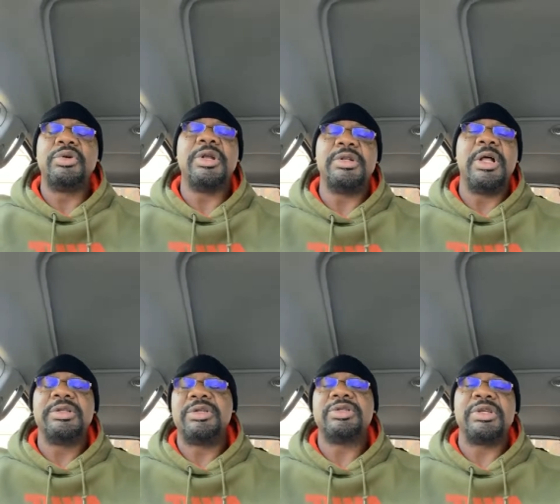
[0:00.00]
You're an
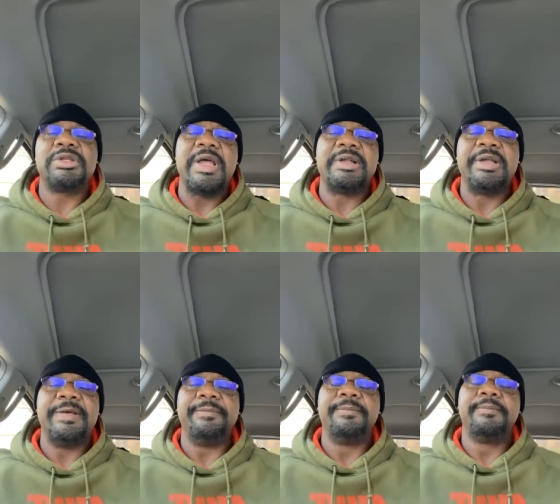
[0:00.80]
adulterer just like
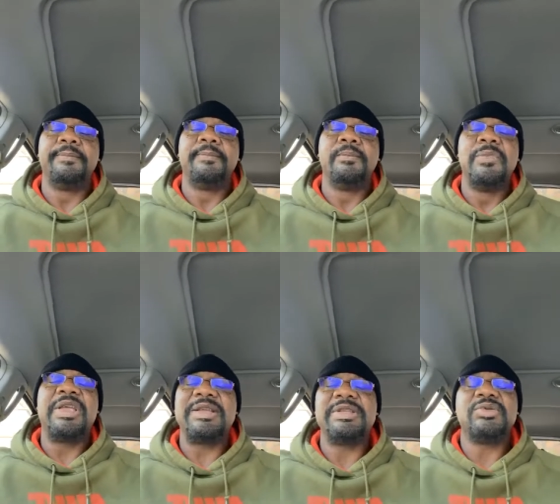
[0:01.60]
them.
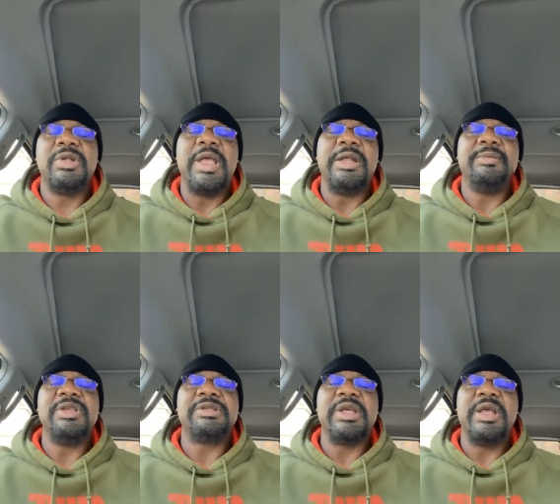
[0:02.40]
Because that's what the
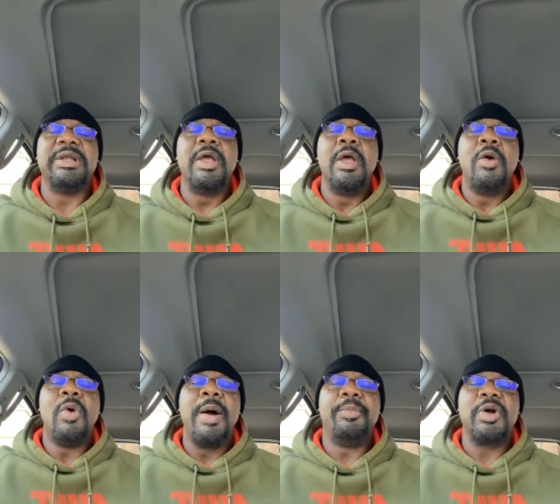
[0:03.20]
enemy's saying.
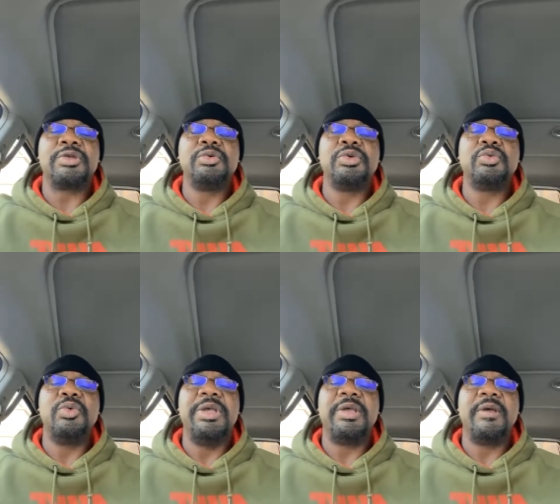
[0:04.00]
One person was
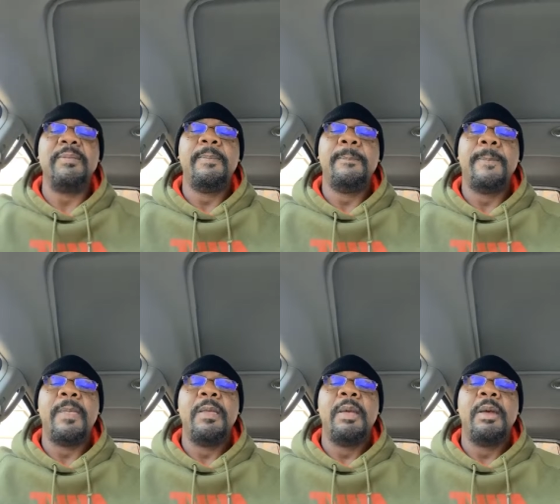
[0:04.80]
weak,
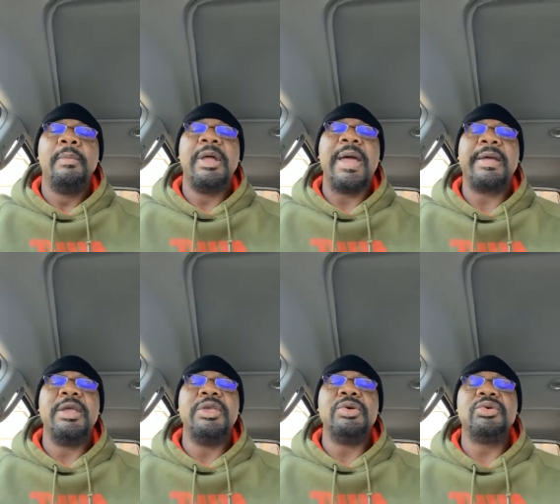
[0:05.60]
but I
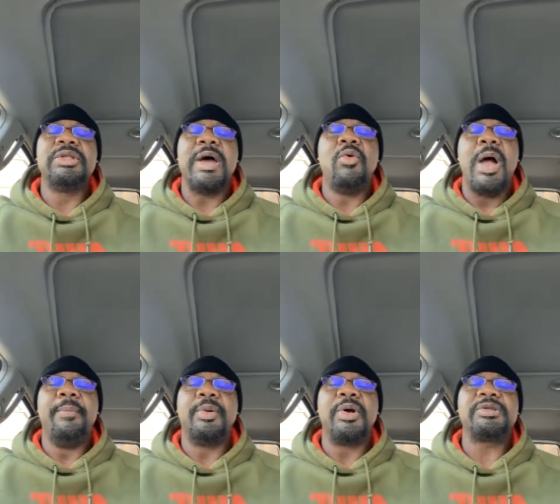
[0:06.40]
can use that
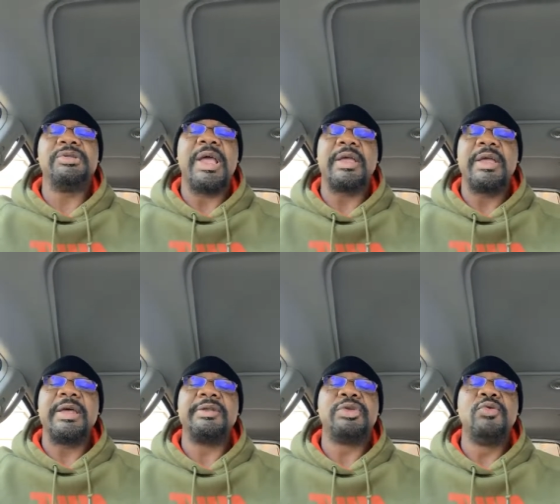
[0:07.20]
one person. I can
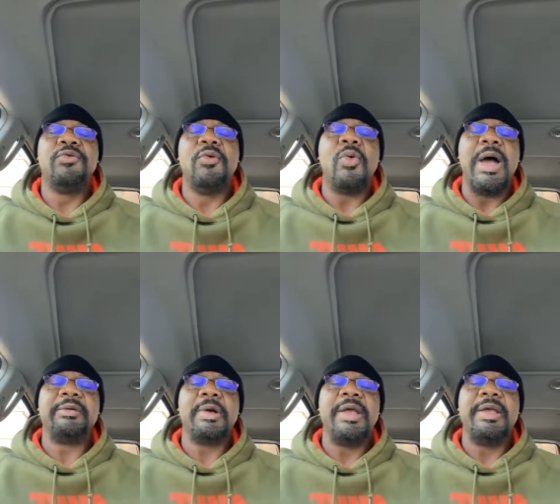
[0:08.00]
get a two for
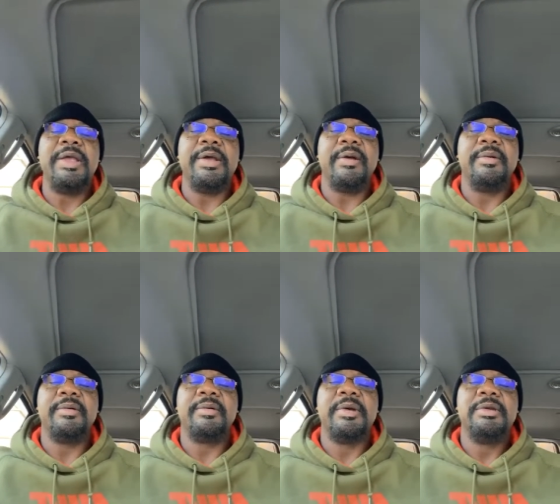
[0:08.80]
one right here.
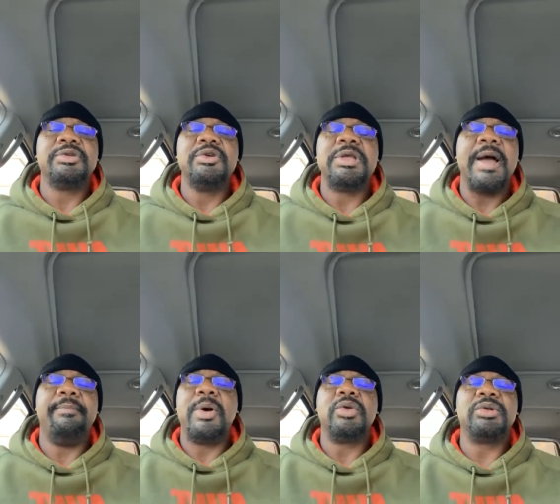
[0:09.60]
So you
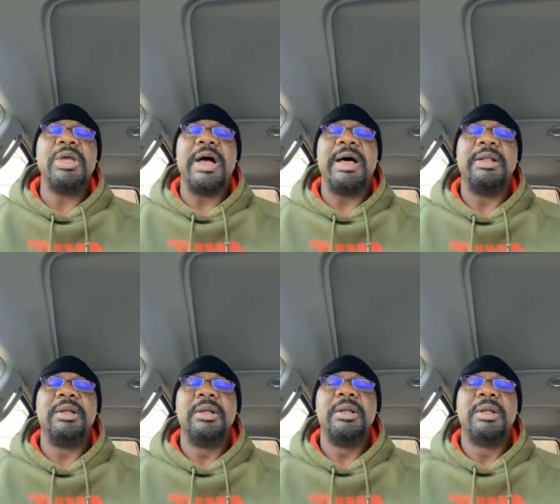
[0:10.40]
got both of
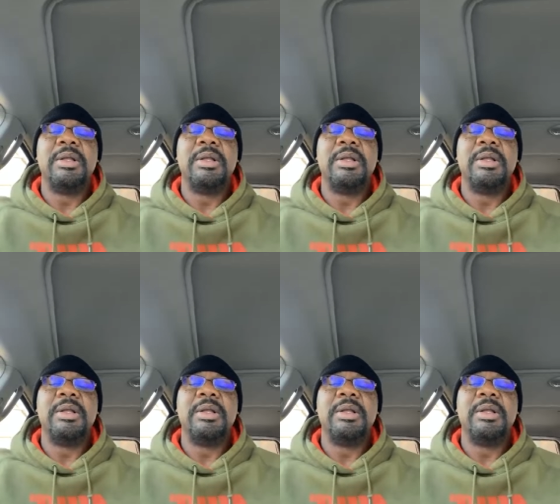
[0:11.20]
y'all.